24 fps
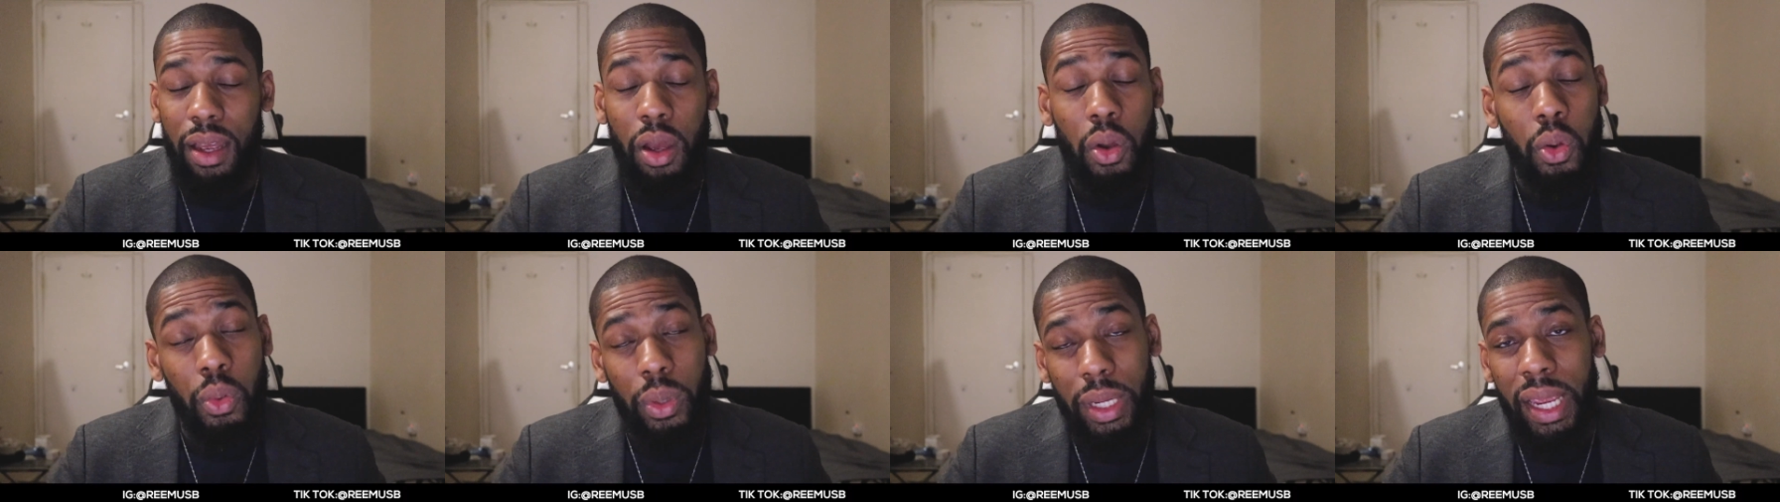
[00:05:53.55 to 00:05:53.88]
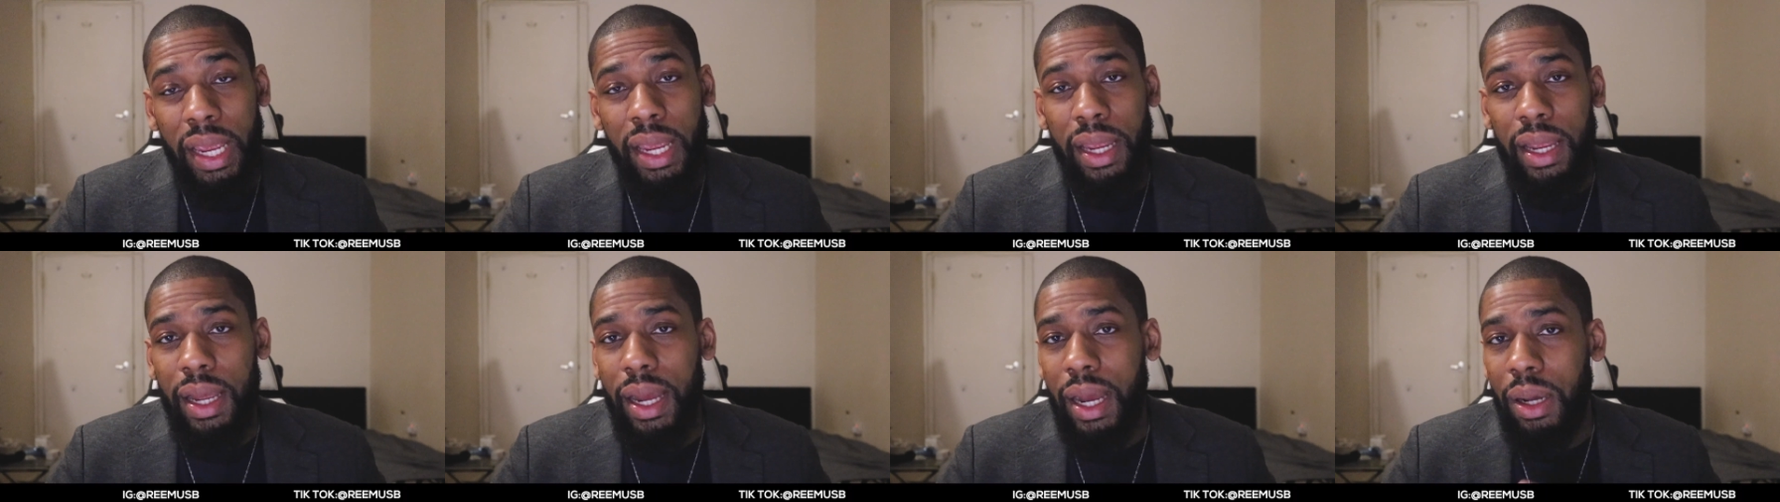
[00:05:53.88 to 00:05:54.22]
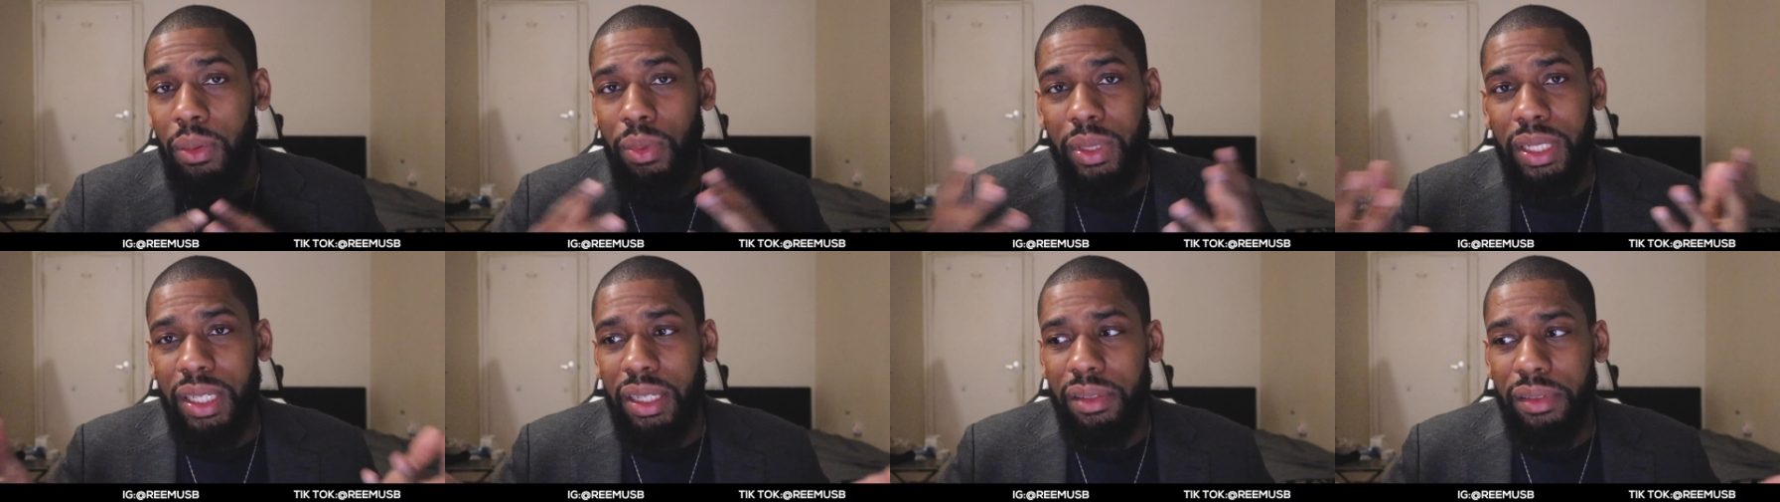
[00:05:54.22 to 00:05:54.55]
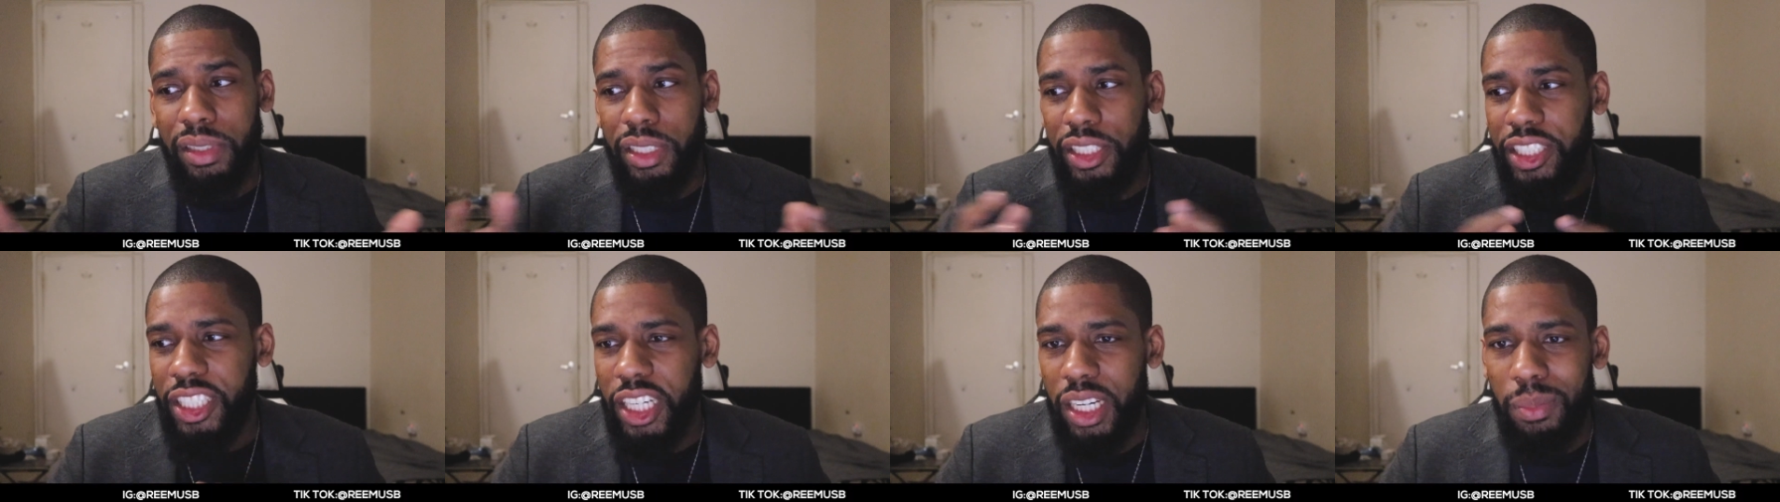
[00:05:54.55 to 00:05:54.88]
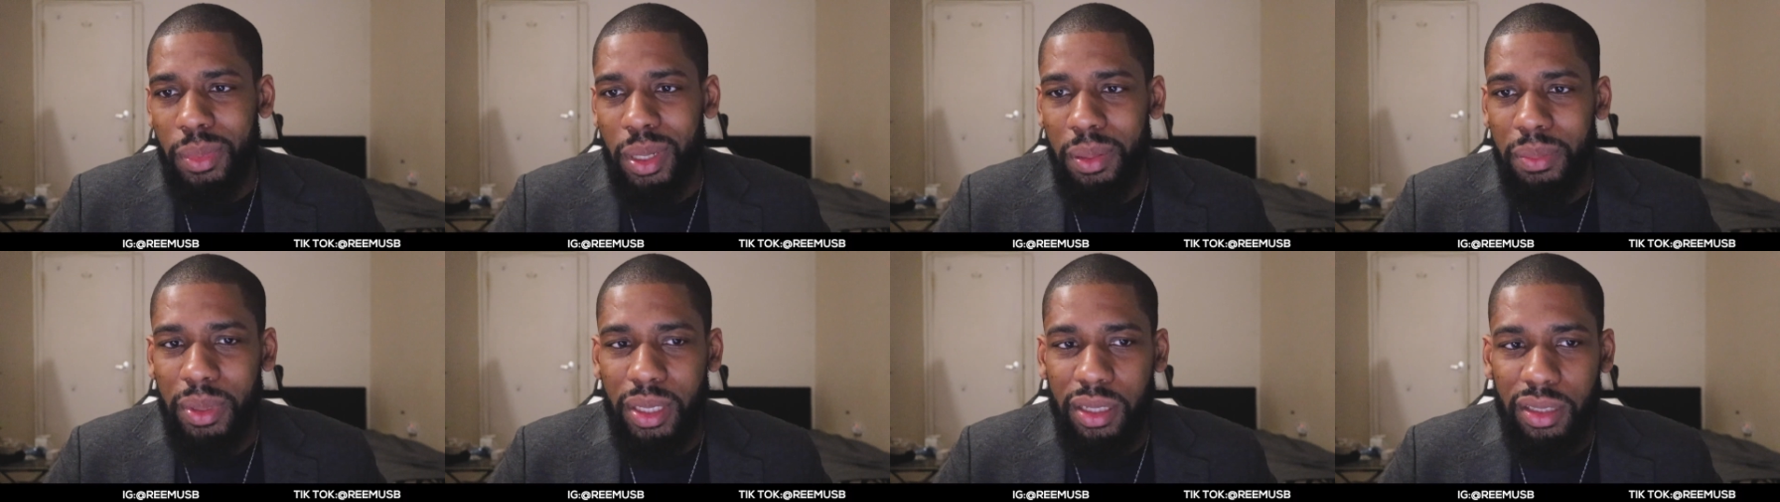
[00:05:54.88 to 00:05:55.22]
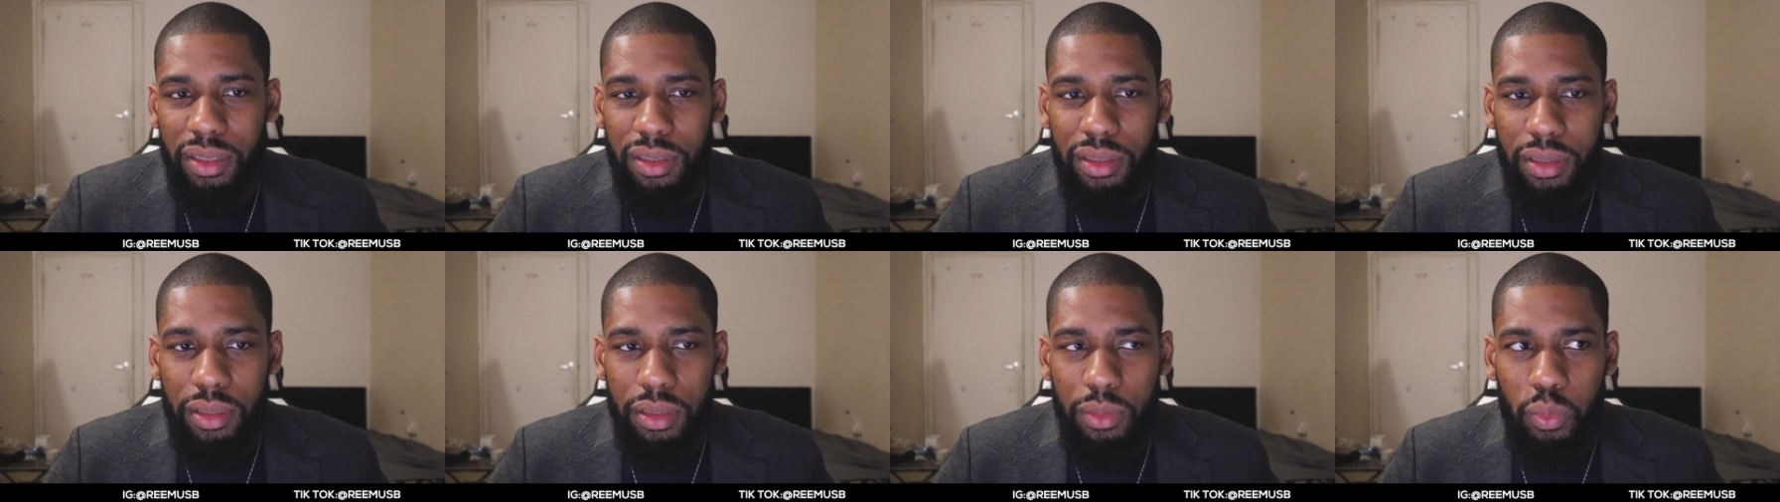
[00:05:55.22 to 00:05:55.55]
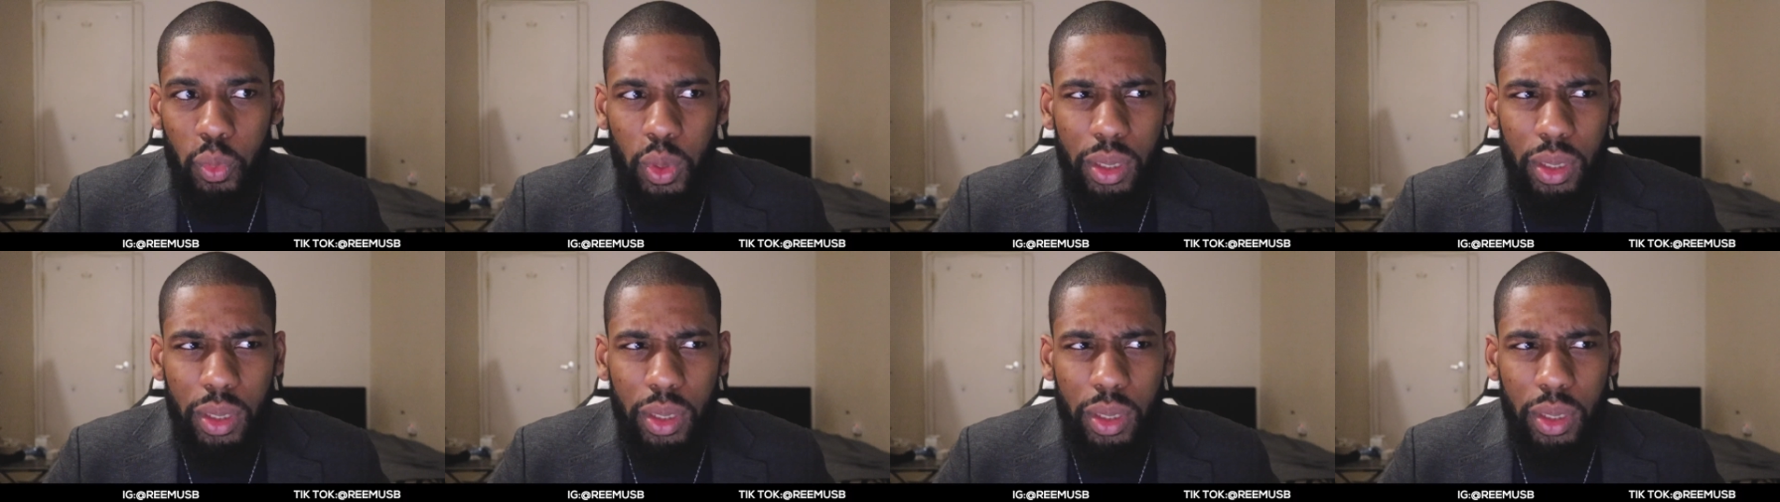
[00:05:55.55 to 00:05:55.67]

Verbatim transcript: Okay, I would never shame it because,